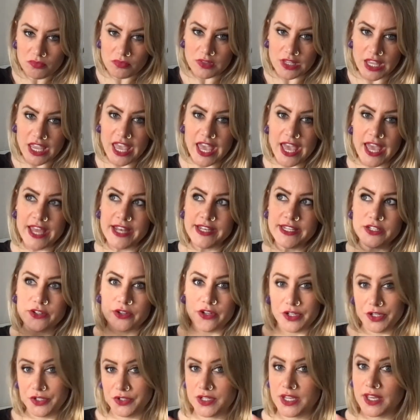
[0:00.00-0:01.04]
and in
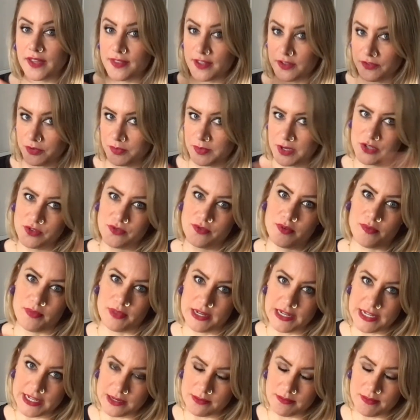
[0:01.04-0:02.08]
order to get the information from the
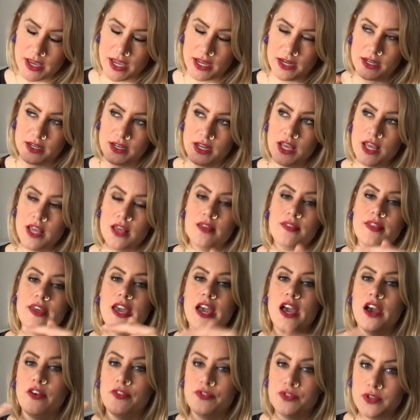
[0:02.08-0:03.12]
lead magnet, they
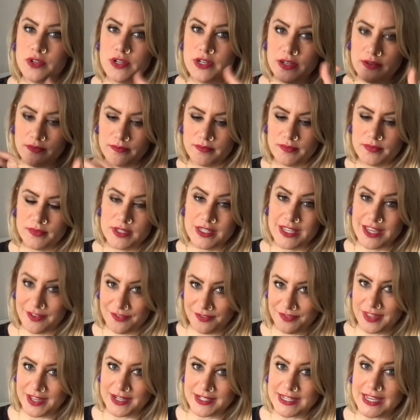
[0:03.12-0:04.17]
have to give
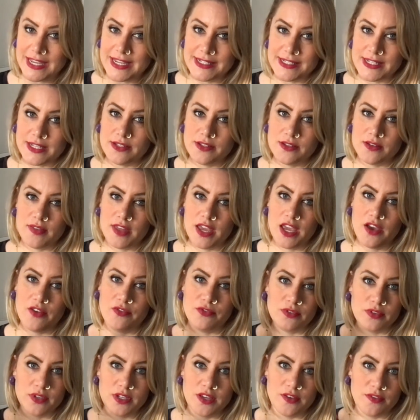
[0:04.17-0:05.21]
their data, so they have to
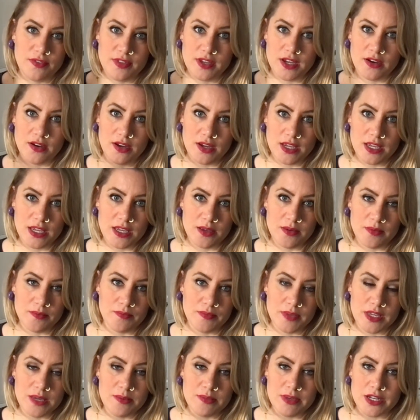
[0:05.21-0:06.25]
give their
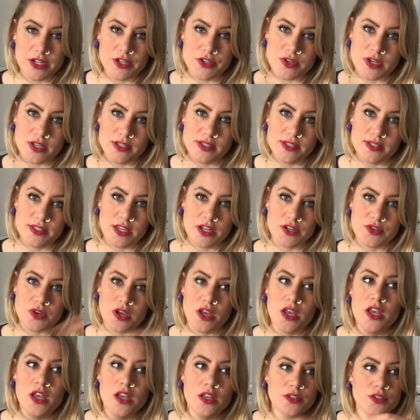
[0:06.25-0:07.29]
email address, etc.,
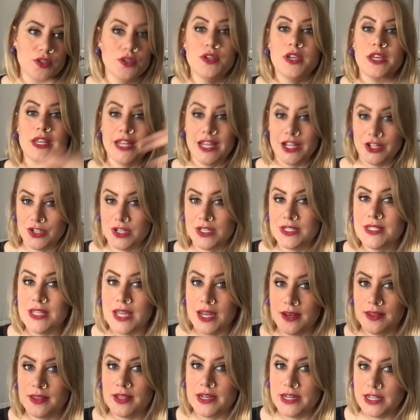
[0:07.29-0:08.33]
so you can actually
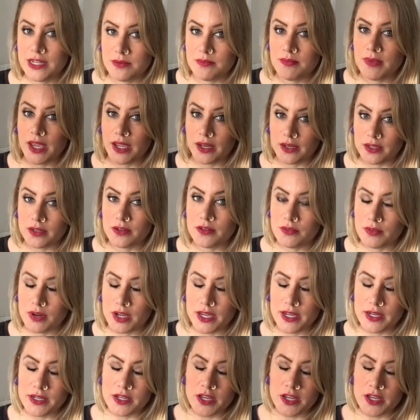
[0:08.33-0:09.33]
send the lead magnet, right?